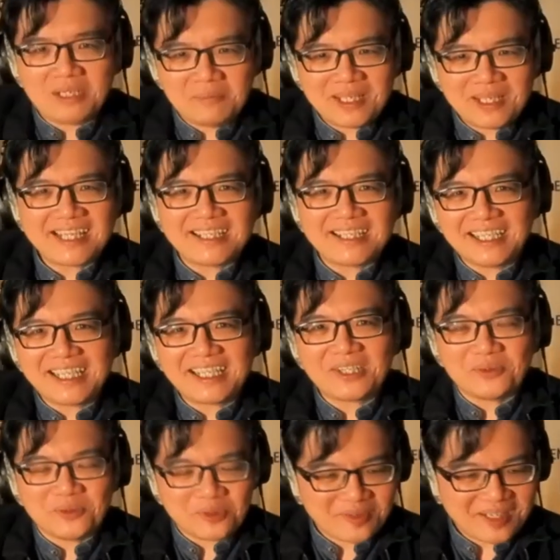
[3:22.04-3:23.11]
in the meeting earlier,
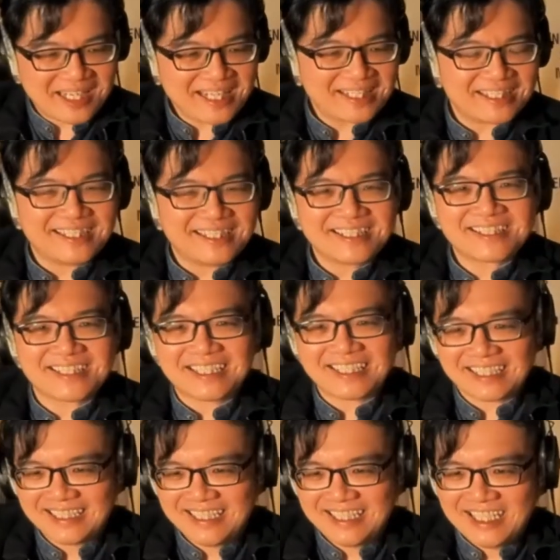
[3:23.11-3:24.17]
we already heard us
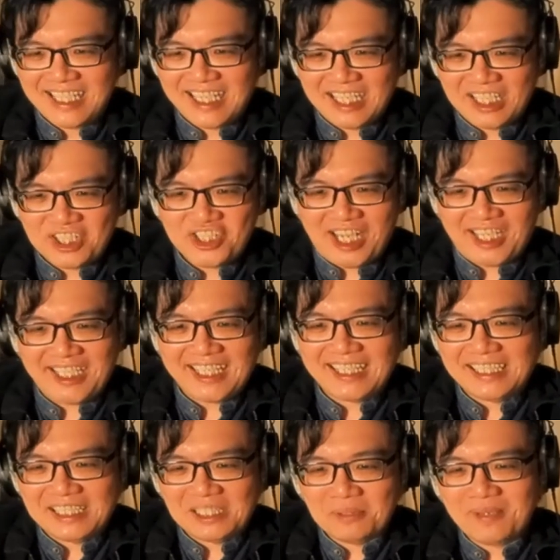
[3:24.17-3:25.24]
uh, uh, chatting a
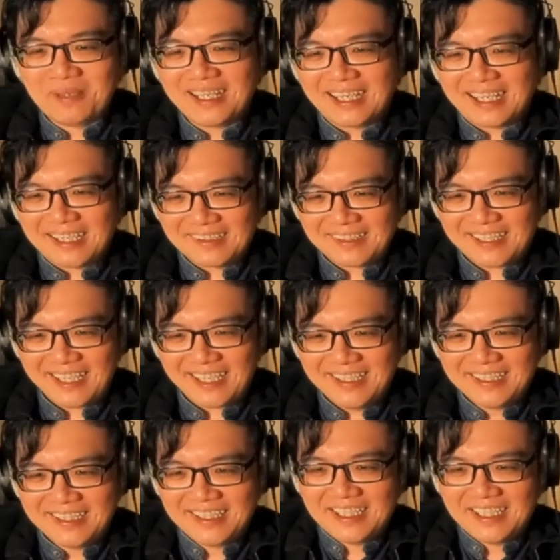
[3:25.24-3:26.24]
little bit, lah. Okay.